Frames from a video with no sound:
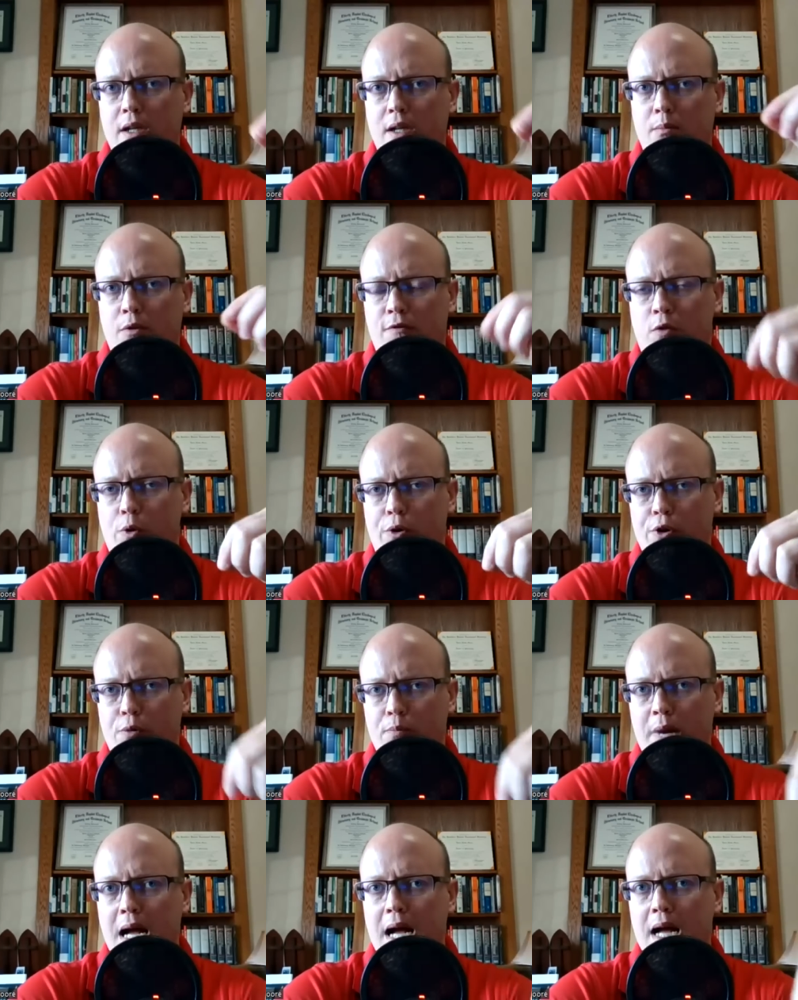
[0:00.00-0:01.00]
before your
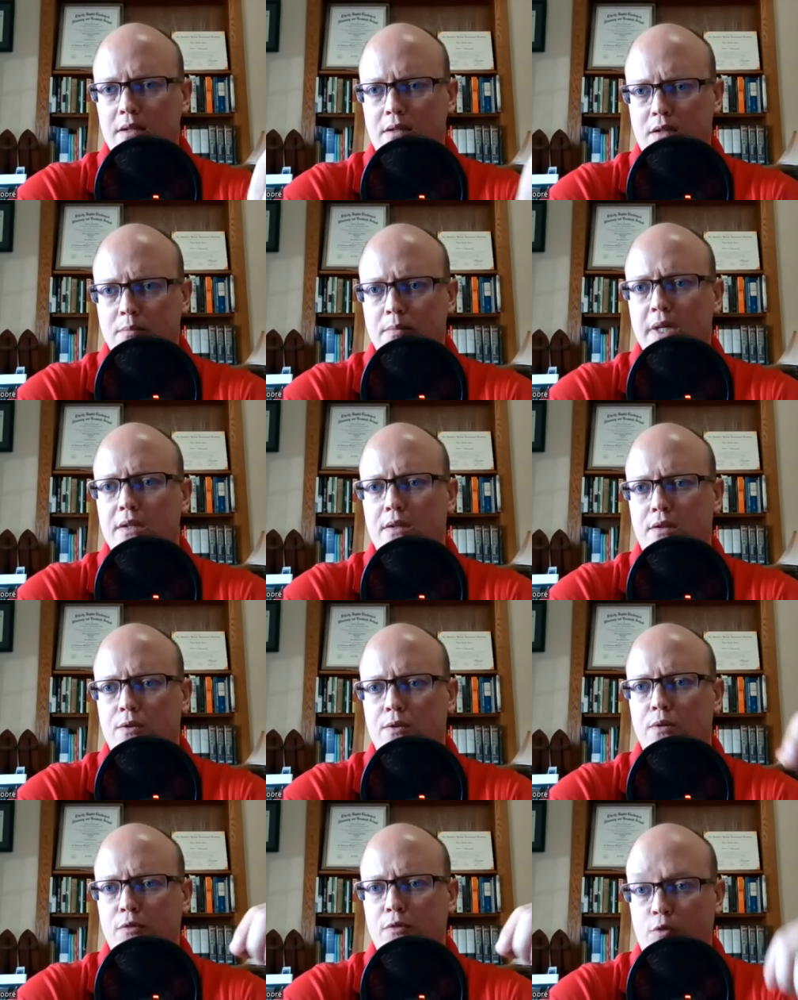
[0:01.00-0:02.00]
mind submits
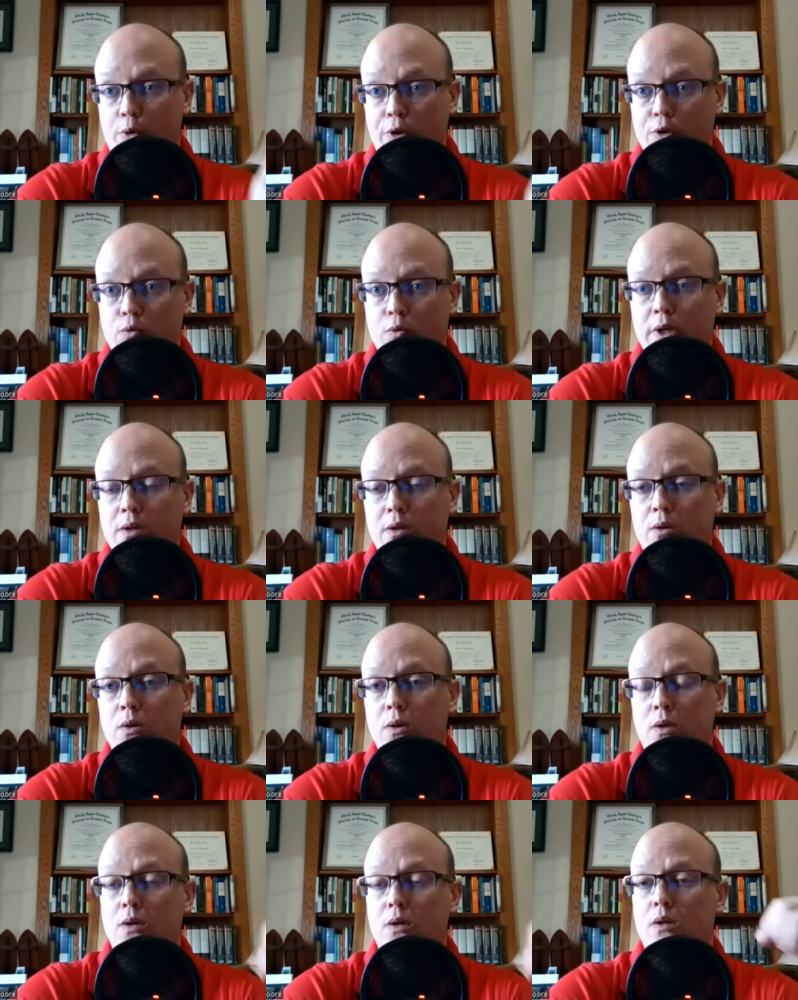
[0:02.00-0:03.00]
to it before your will
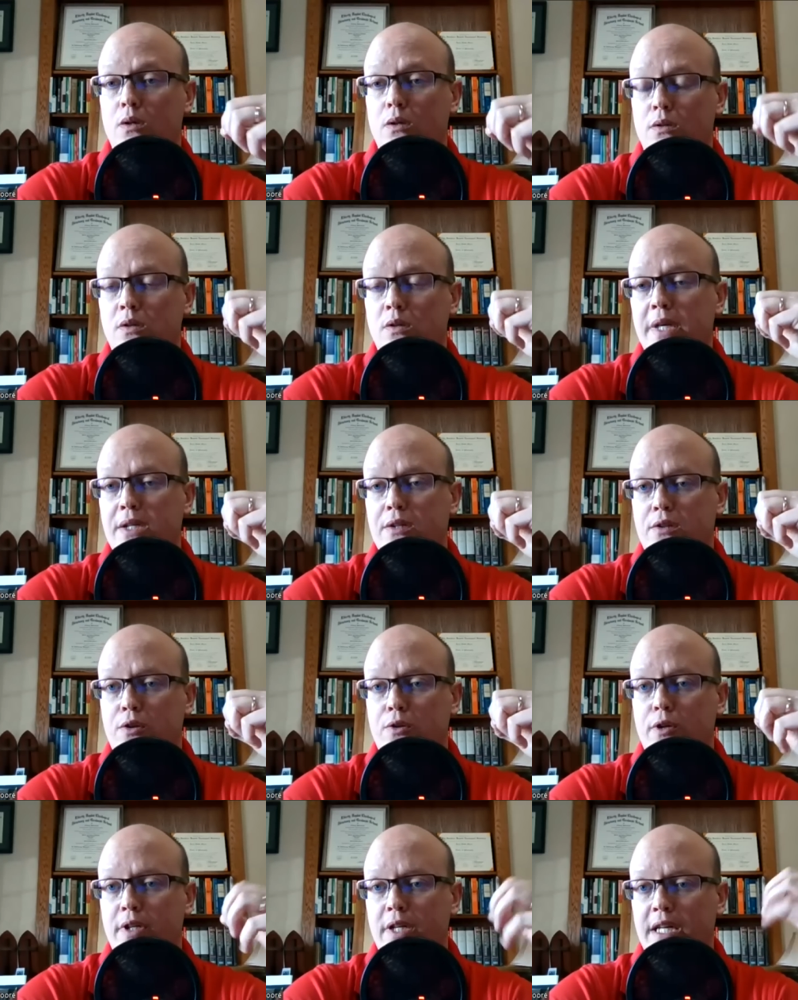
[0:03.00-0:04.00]
submits
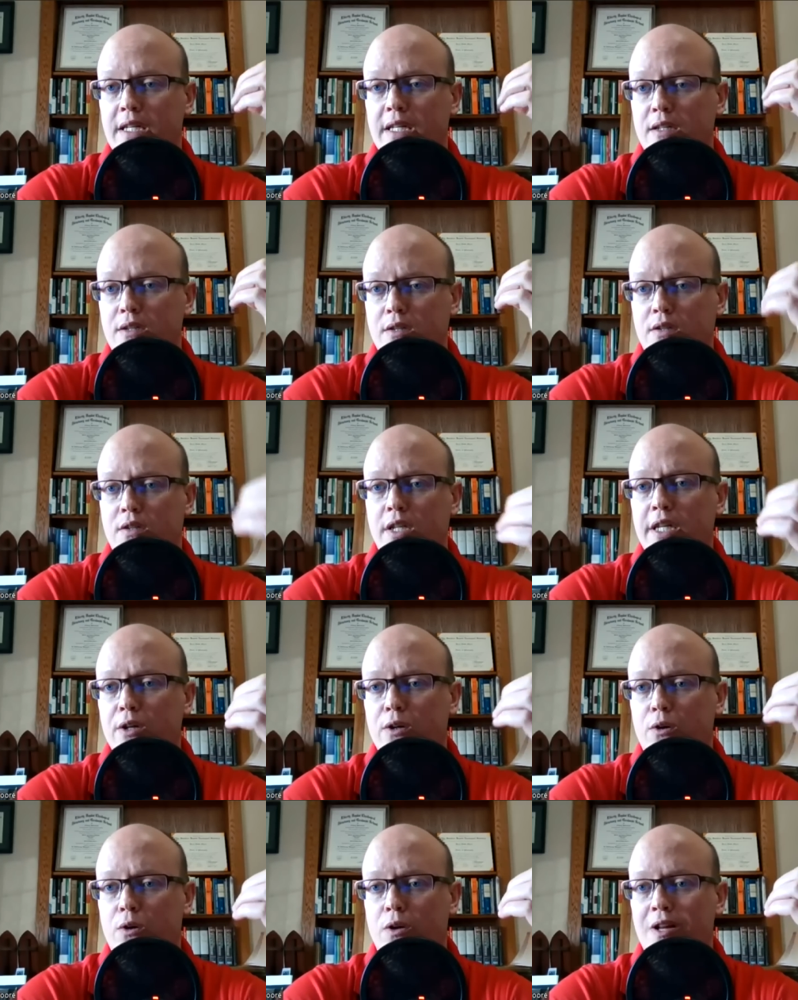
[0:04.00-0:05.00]
to it it is
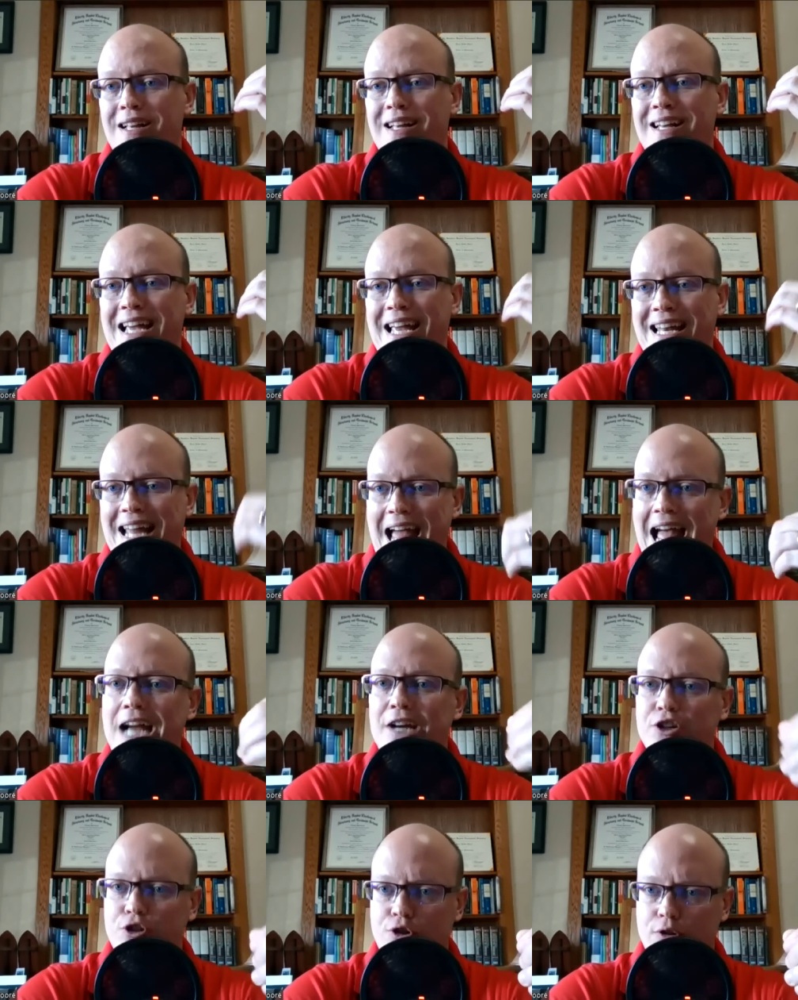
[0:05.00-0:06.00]
still an
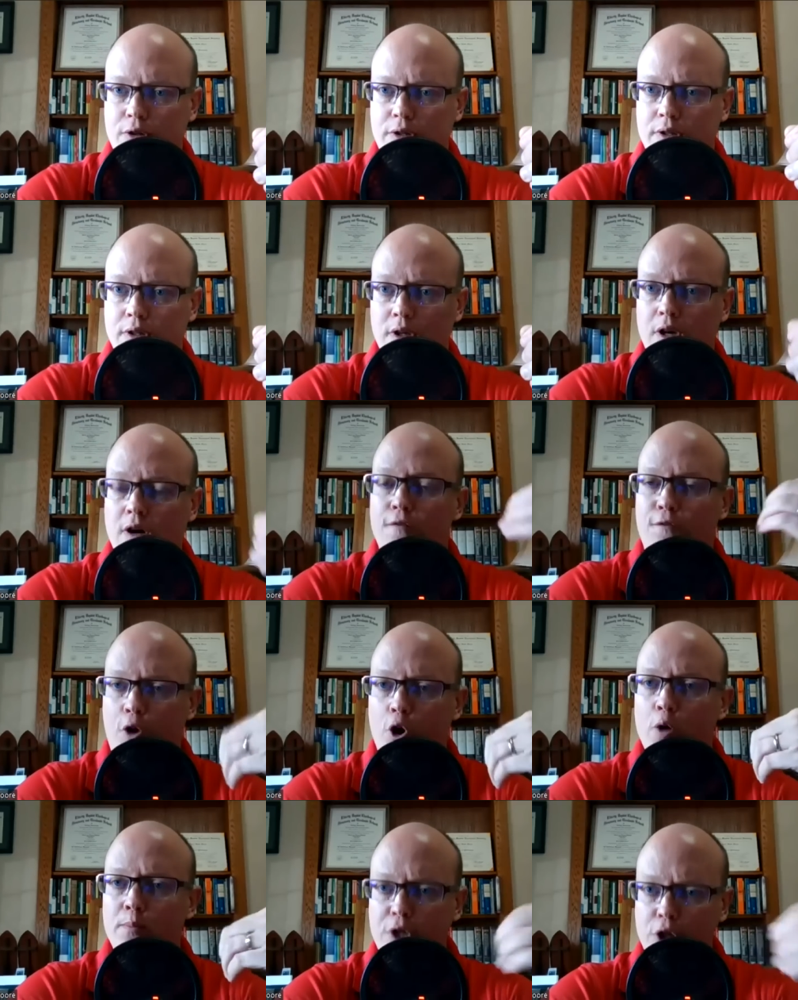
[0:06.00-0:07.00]
action
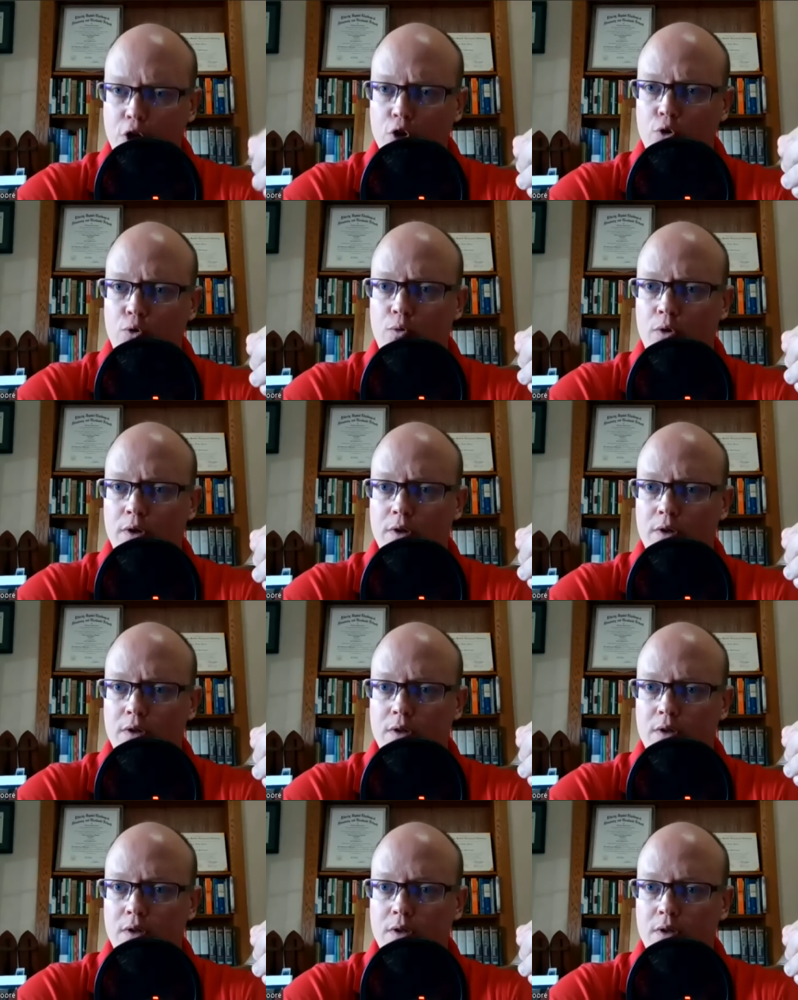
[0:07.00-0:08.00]
from you
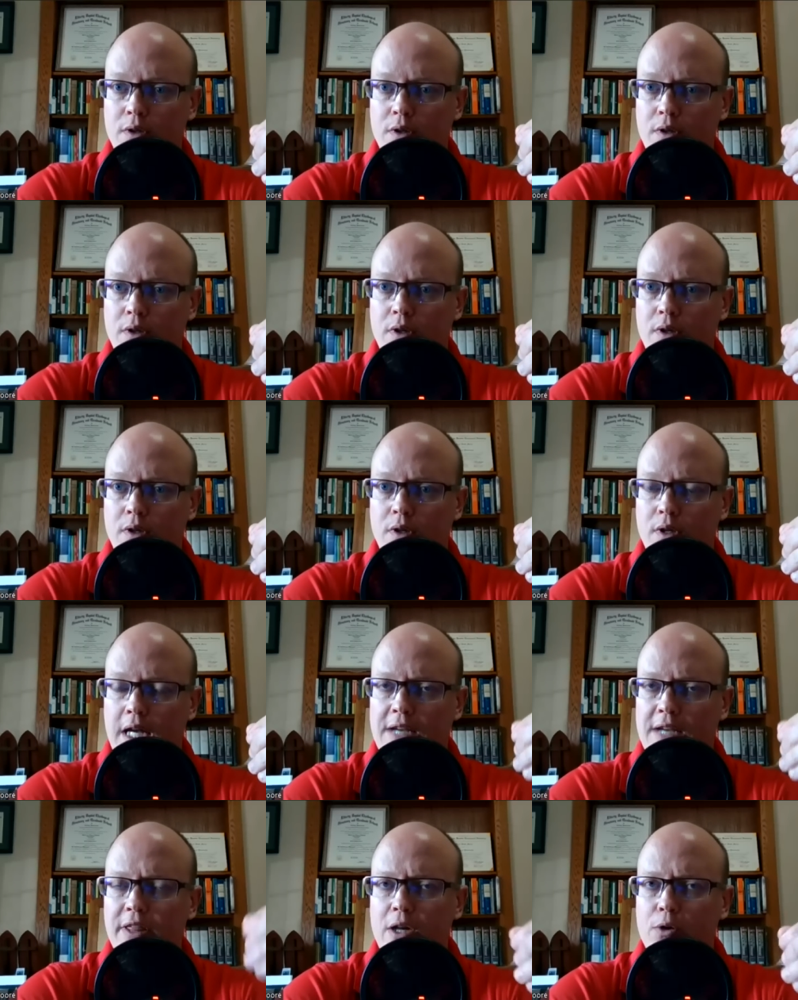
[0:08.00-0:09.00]

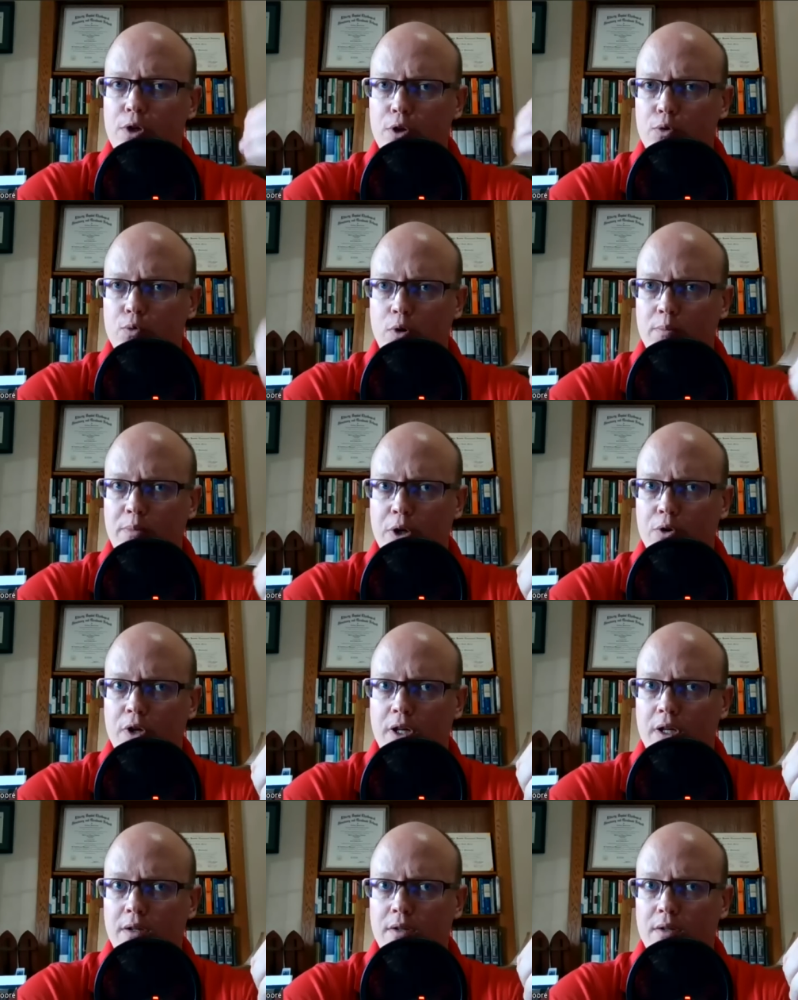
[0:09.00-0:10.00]
even no, though you my, rebuke
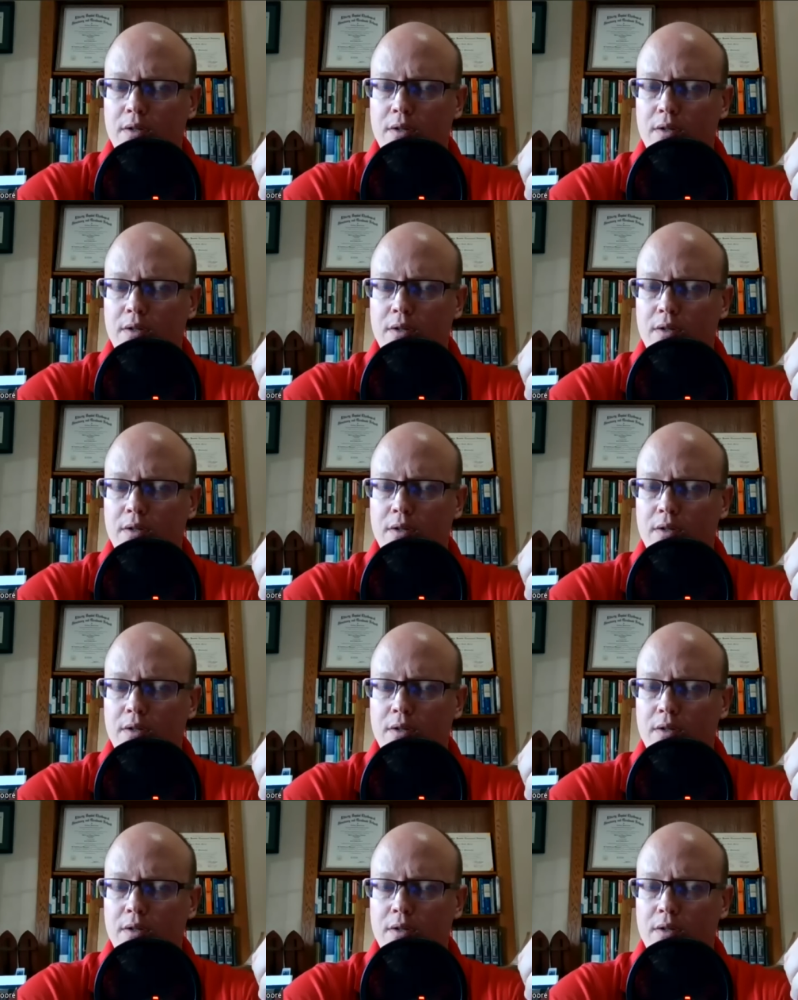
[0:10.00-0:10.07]
it